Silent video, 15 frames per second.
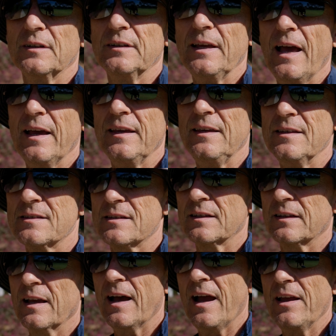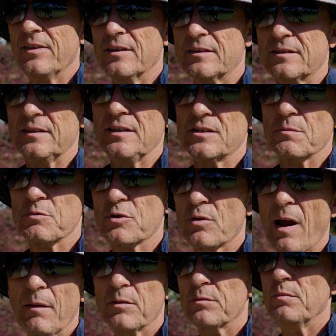Yeah, he's a guy that he
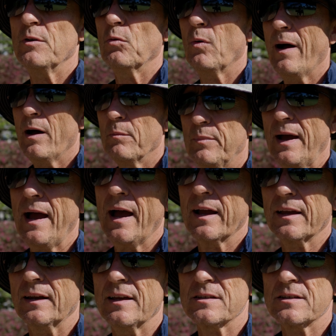subscribed to me a while back, and I